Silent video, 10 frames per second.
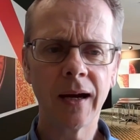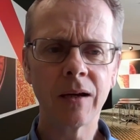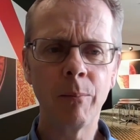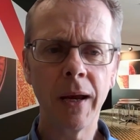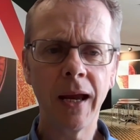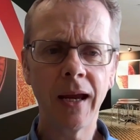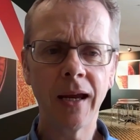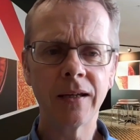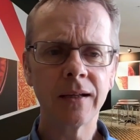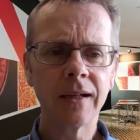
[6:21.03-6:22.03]

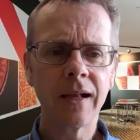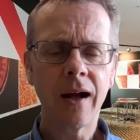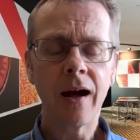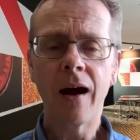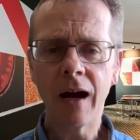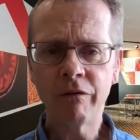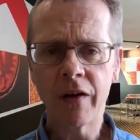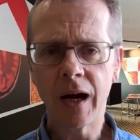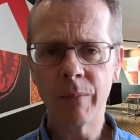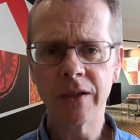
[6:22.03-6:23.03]
compared a high
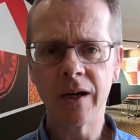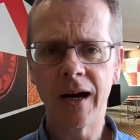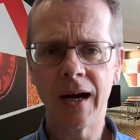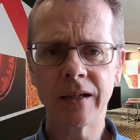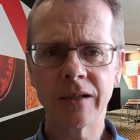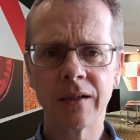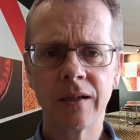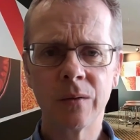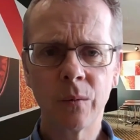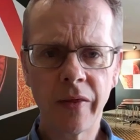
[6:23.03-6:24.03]
fiber diet
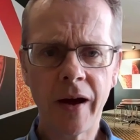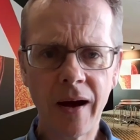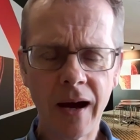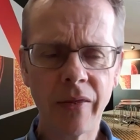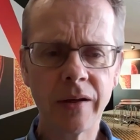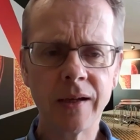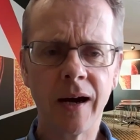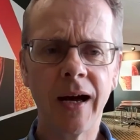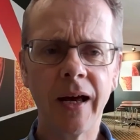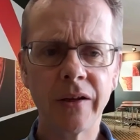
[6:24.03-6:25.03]
with other
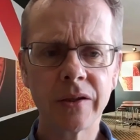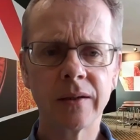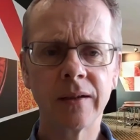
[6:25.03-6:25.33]
diets,